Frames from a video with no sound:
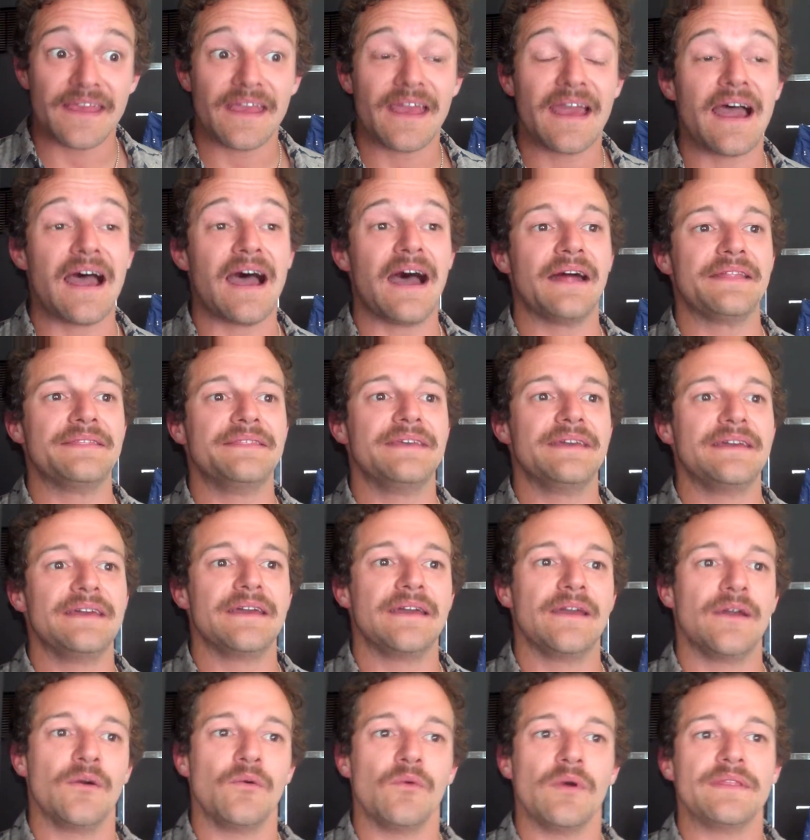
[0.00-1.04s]
Yeah,
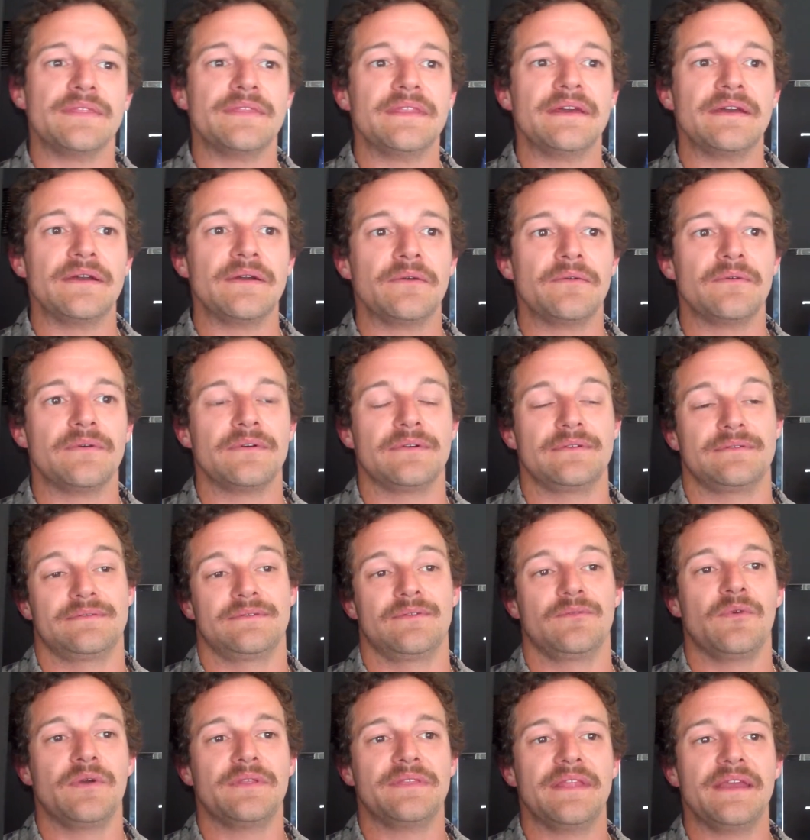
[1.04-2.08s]
when they
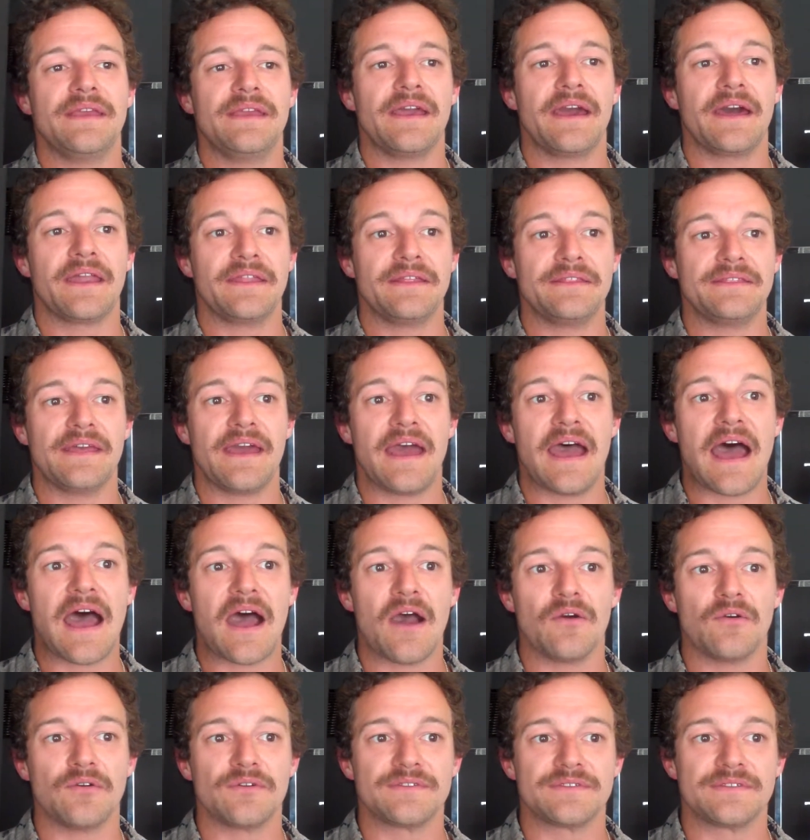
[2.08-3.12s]
are in the
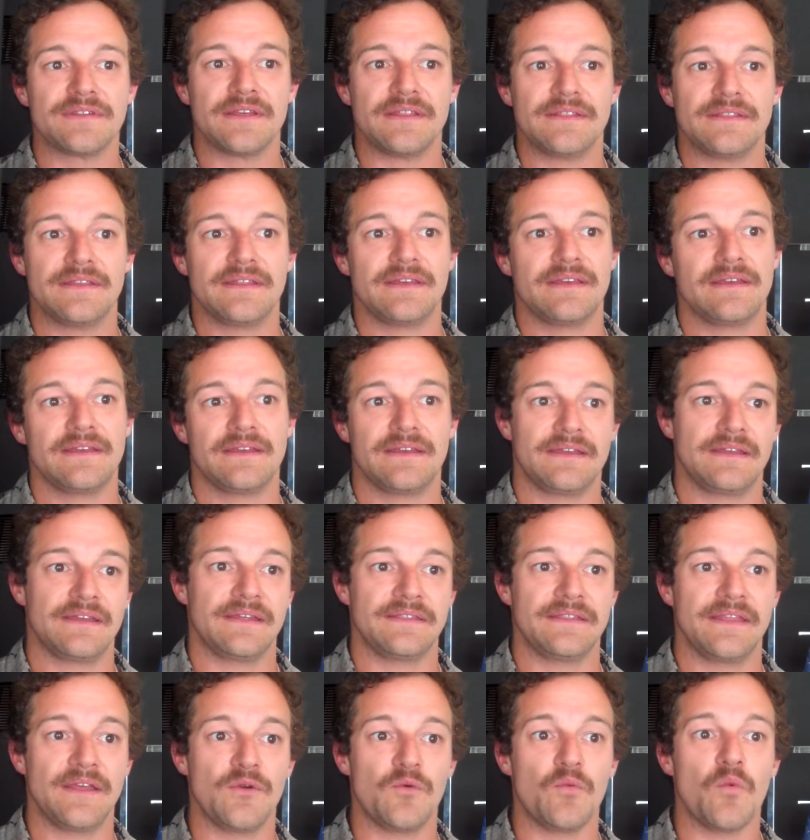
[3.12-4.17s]
house and
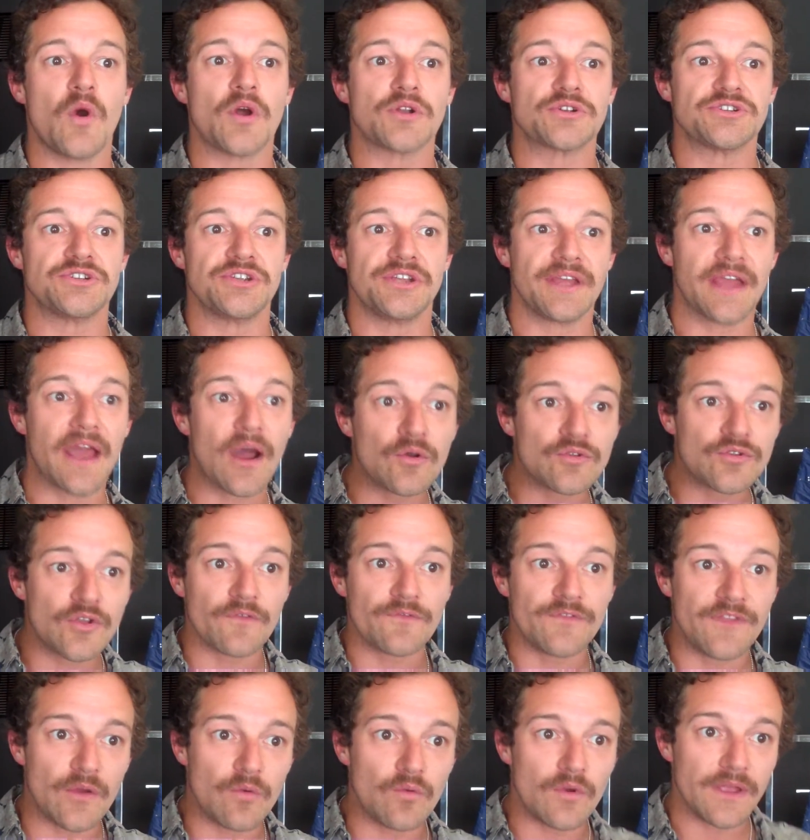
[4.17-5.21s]
they watching out
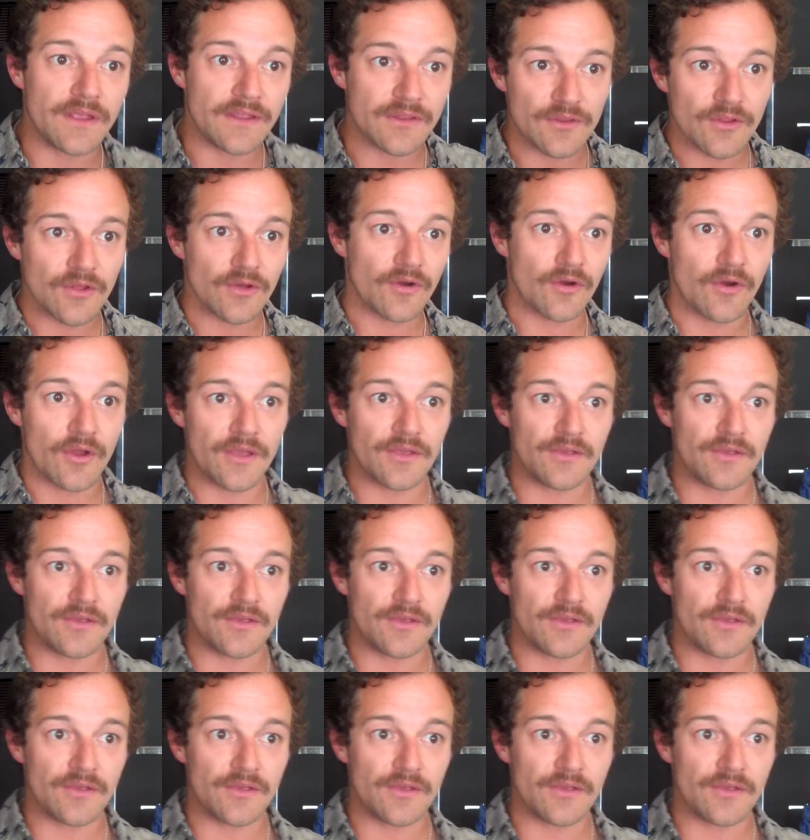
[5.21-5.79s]
of the window,